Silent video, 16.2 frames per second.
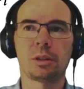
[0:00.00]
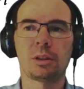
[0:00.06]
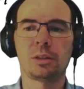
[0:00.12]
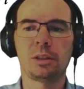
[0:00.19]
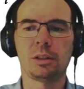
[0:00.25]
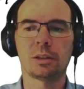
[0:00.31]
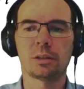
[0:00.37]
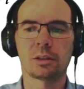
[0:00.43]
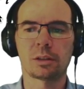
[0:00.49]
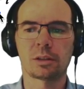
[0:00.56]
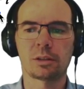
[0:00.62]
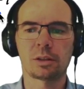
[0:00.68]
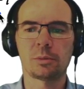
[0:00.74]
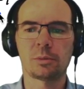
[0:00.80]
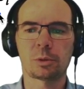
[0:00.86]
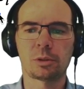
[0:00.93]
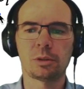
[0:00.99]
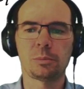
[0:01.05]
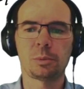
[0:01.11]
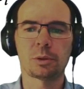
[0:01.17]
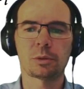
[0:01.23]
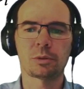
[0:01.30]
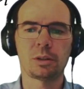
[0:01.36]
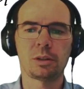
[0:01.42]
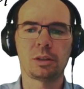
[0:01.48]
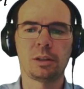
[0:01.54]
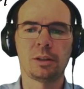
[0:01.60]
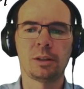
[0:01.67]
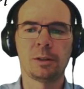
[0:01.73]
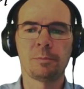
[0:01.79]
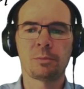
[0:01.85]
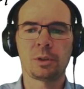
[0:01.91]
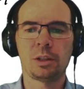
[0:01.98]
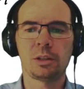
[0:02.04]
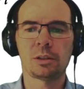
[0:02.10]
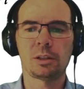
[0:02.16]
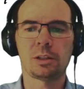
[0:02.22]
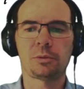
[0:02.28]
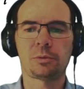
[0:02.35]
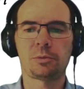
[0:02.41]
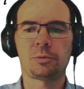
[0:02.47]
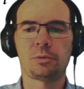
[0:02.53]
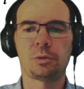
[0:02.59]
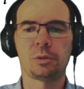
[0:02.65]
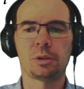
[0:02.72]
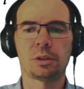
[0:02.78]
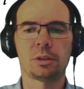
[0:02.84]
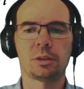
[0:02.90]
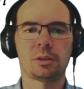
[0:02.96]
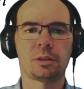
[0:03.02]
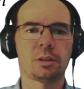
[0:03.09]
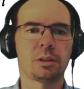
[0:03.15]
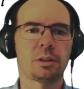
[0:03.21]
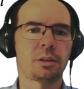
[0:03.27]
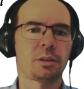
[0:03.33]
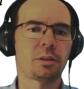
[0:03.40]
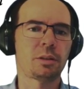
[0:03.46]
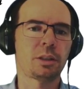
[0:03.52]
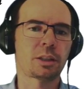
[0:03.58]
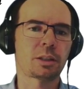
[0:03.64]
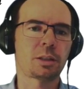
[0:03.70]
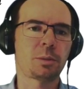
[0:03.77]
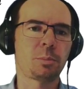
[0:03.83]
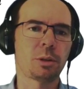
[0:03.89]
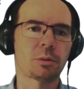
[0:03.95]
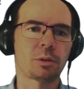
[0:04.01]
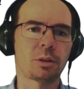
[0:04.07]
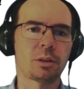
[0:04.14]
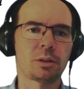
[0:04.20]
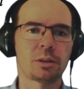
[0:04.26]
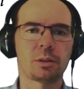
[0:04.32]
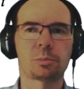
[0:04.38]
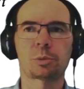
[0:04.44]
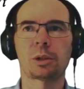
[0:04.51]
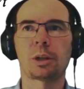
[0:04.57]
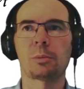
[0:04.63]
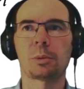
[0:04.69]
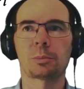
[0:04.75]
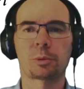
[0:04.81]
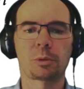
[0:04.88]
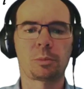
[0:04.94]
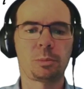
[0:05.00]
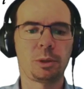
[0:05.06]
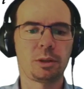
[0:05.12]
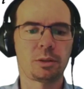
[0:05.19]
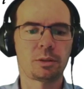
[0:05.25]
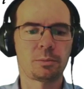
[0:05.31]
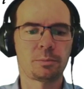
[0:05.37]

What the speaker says: t and the consumption in period t is left for the next period, and the problem repeats.